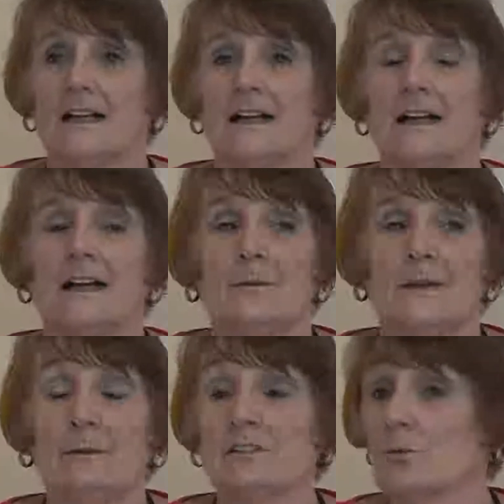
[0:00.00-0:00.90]

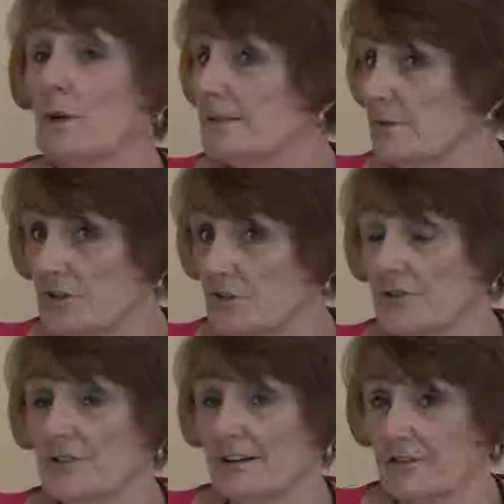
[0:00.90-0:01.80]
He was a whiz with a
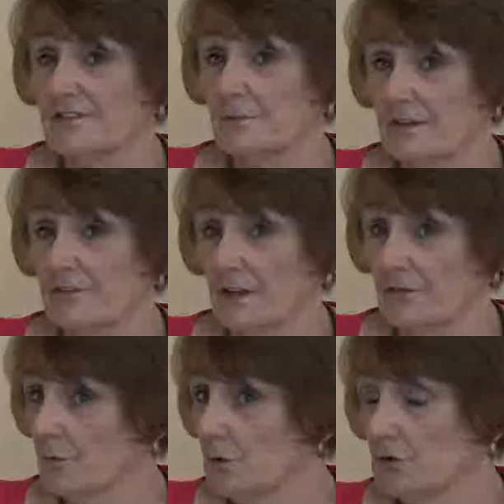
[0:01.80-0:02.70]
screwdriver if something fell
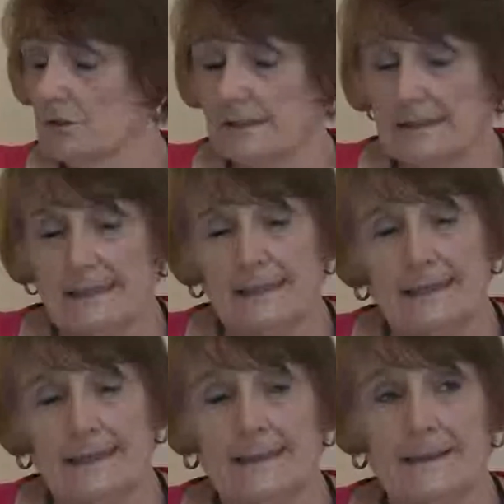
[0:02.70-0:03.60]
off the wall.
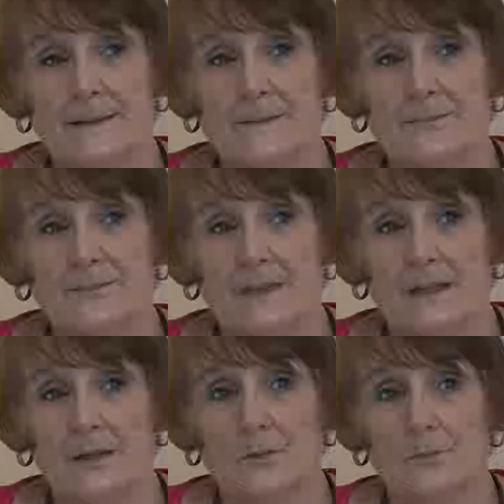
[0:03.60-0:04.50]

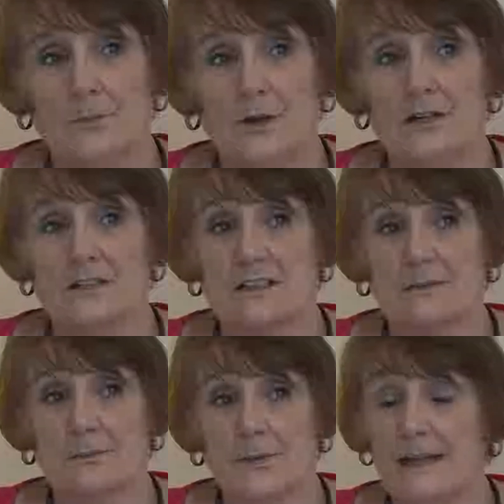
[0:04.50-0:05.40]
But
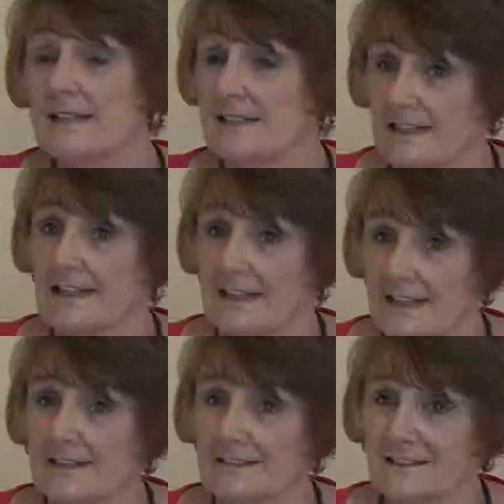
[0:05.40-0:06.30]

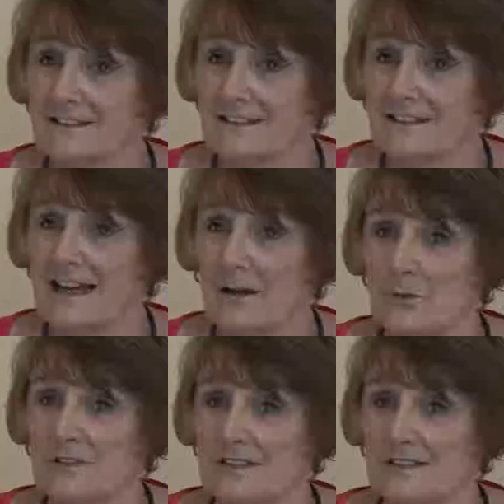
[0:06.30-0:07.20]
basically, that
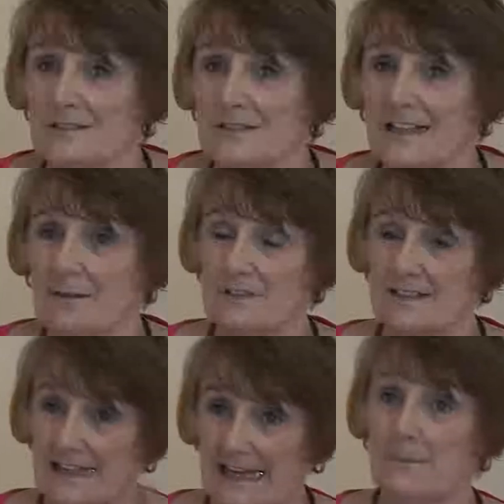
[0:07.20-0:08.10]
was, it
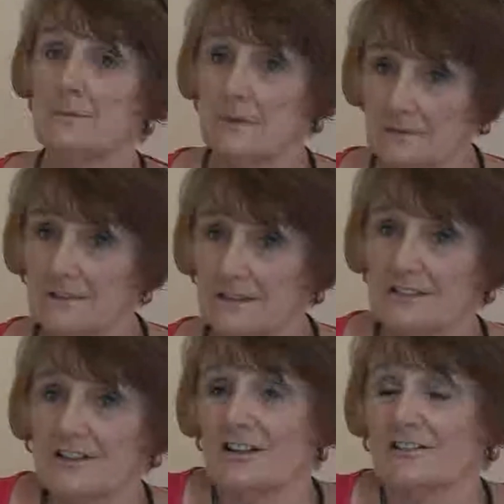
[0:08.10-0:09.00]
was him
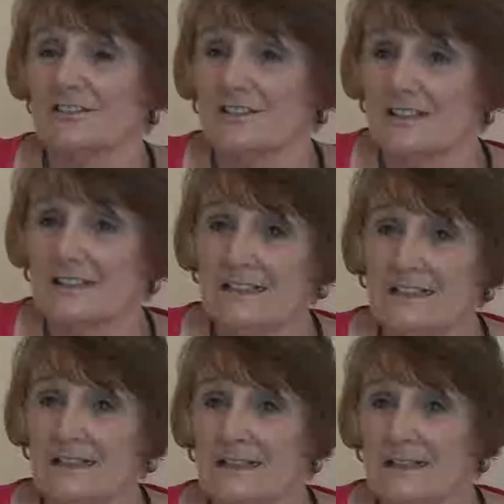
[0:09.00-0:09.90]
and us.
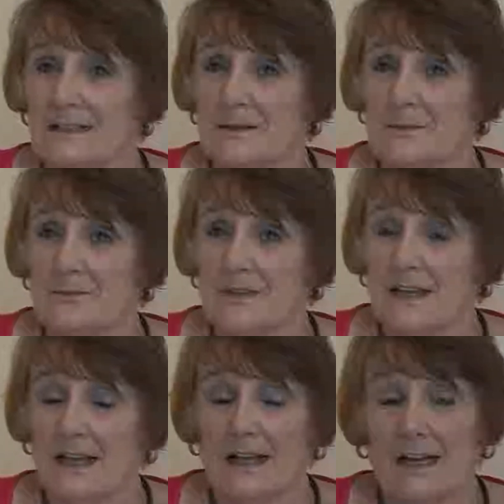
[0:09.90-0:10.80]
And
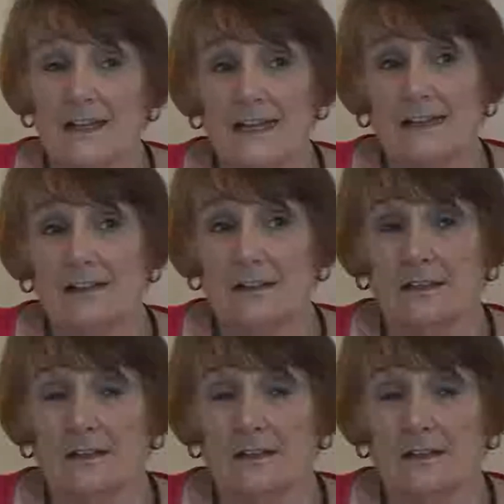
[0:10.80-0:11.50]
then